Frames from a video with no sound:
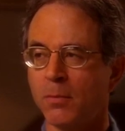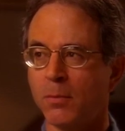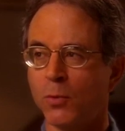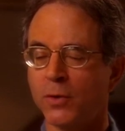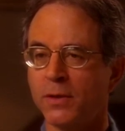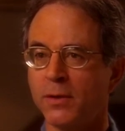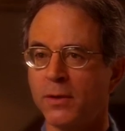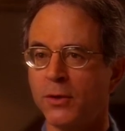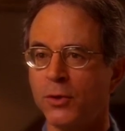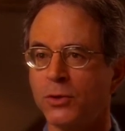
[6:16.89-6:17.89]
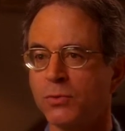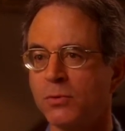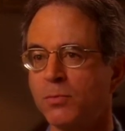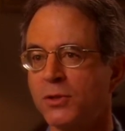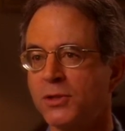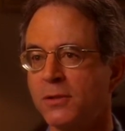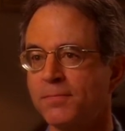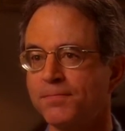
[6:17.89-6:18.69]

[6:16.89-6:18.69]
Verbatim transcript: more than the usual person.